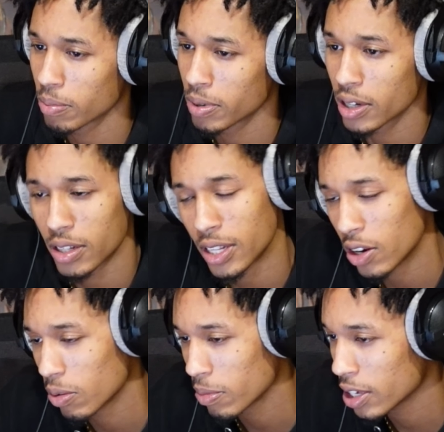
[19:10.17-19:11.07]
but that
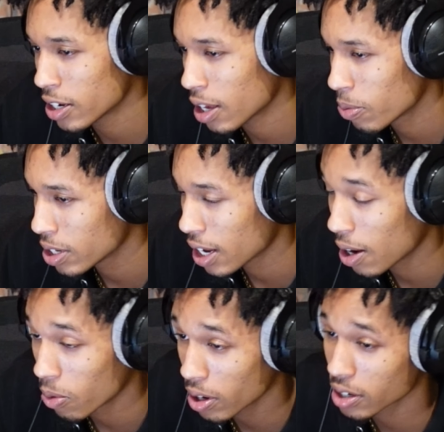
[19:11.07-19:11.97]
don't mean that we
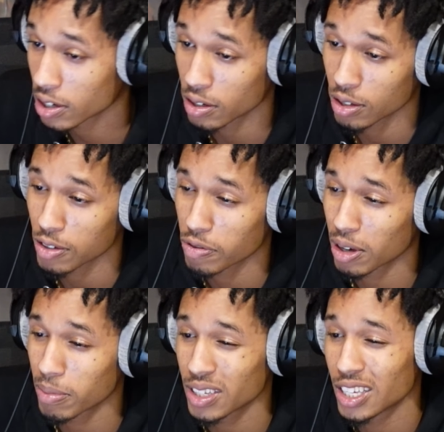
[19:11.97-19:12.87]
not working, though. You feel
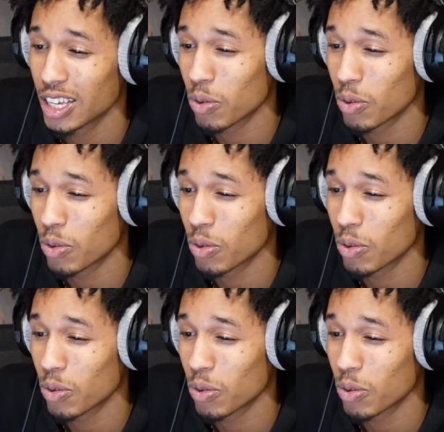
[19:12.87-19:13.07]
me?